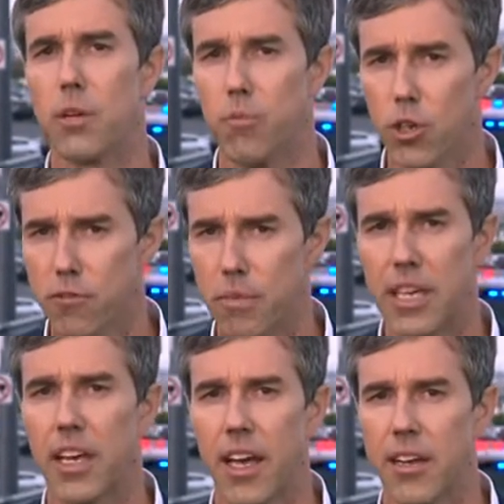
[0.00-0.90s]
moved
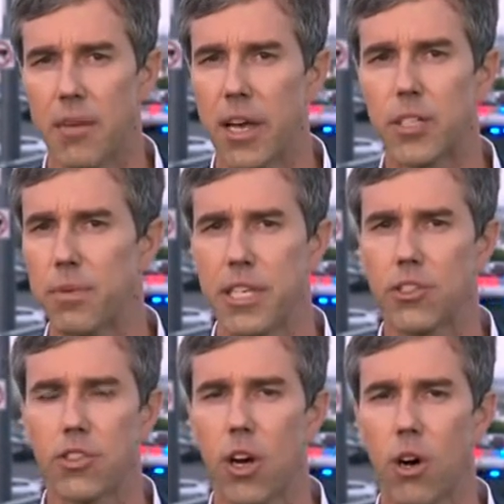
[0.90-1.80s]
me and makes me
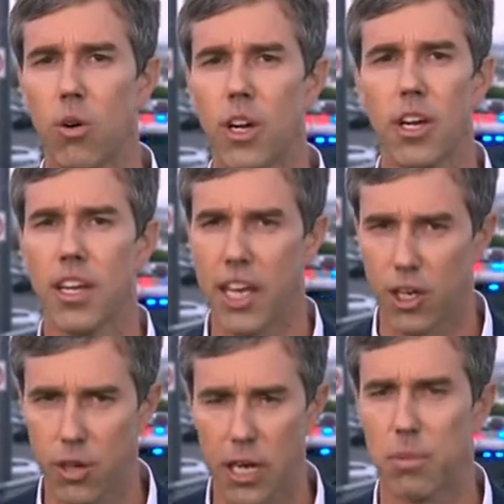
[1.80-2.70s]
so
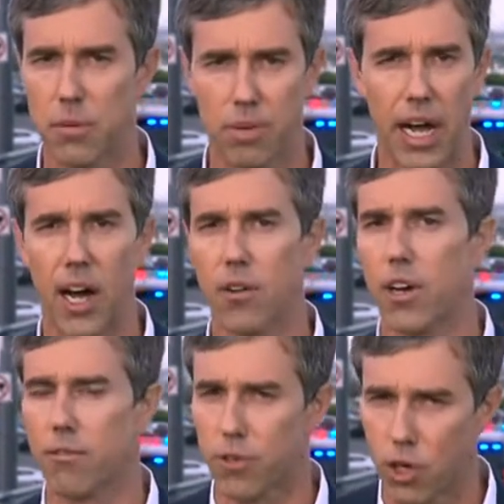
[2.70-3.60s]
incredibly proud
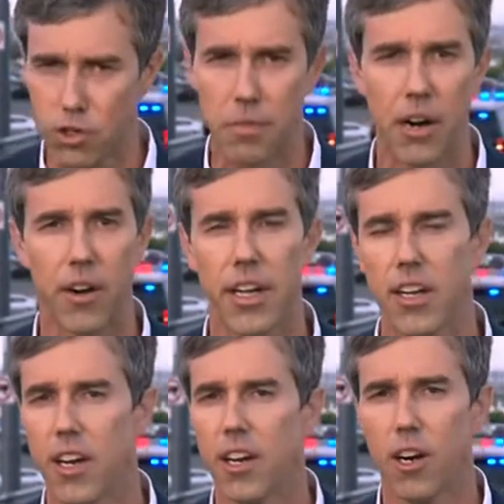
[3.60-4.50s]
of Rosemary,
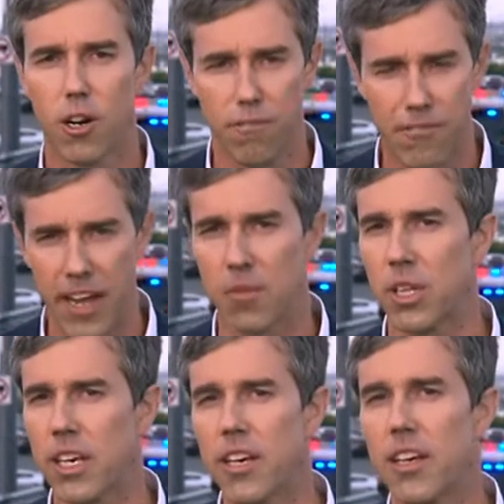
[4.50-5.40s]
her
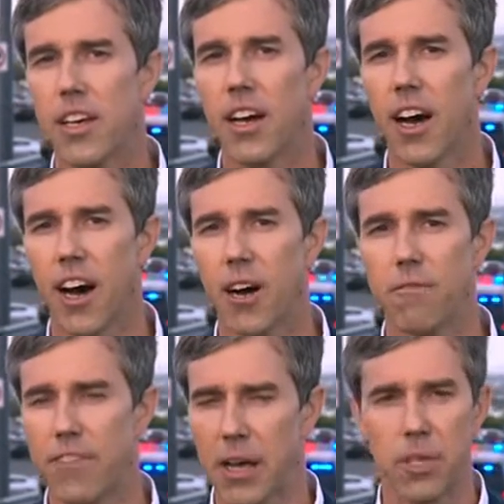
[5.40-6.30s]
family,
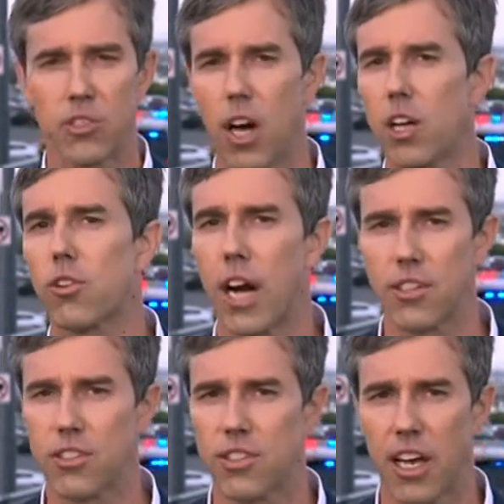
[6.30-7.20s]
families all
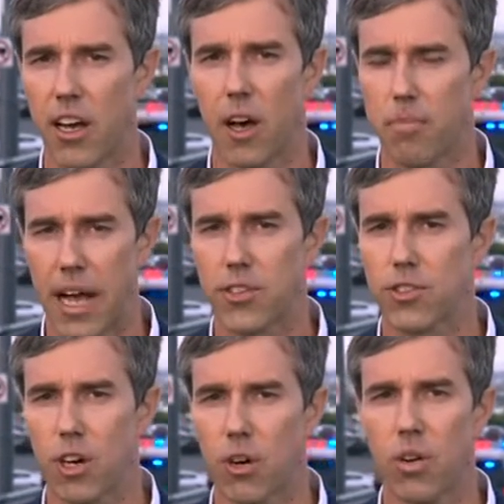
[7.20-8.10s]
across El
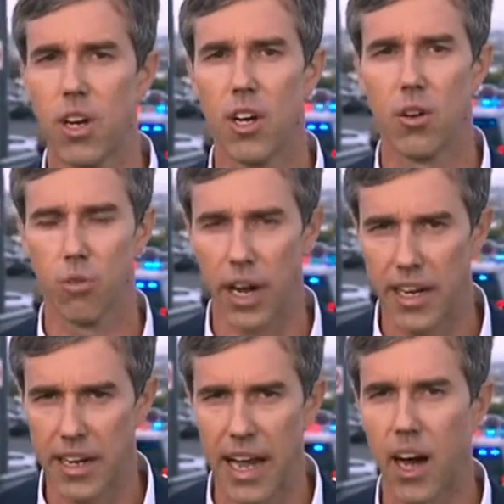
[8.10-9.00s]
Paso
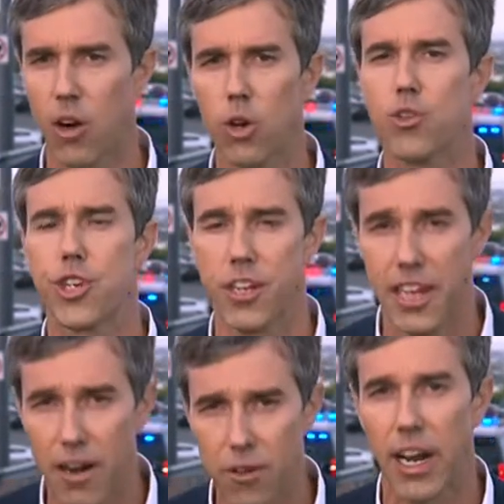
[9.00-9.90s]
right now who should
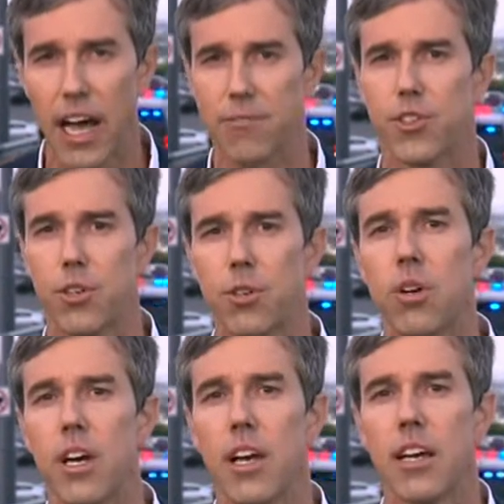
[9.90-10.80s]
never have
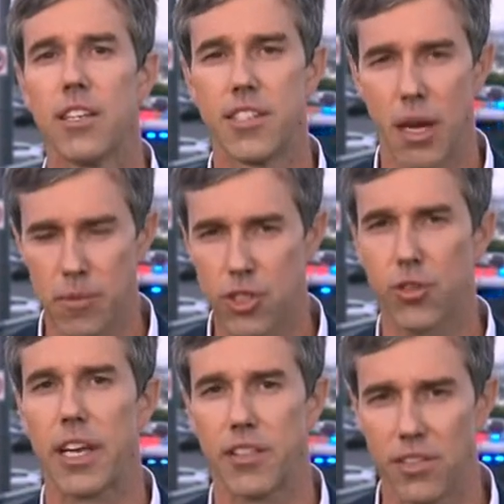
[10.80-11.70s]
to
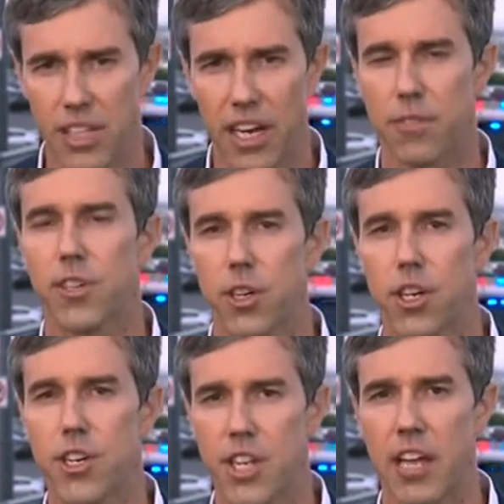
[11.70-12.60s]
demonstrate this kind of
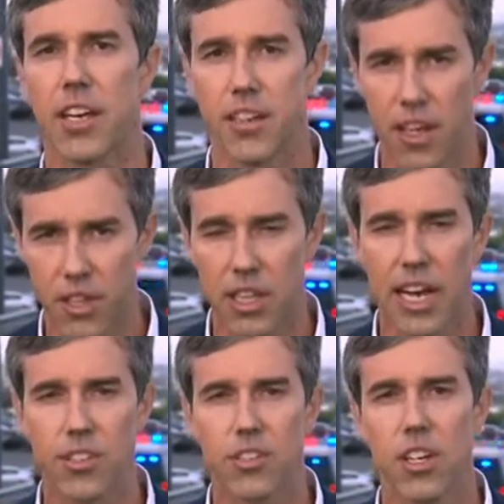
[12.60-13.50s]
courage and yet
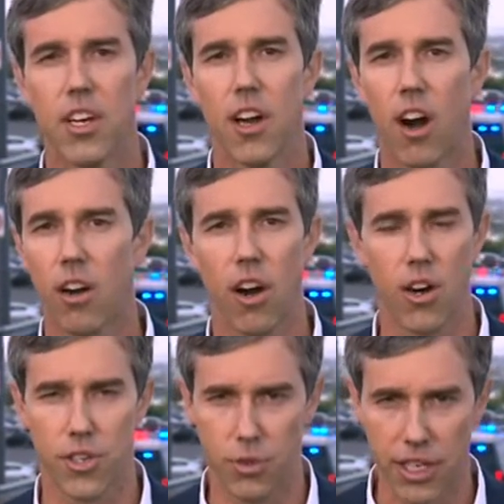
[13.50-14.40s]
nonetheless
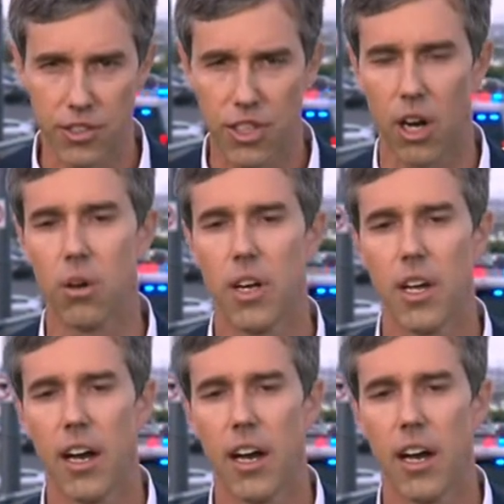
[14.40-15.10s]
are doing so.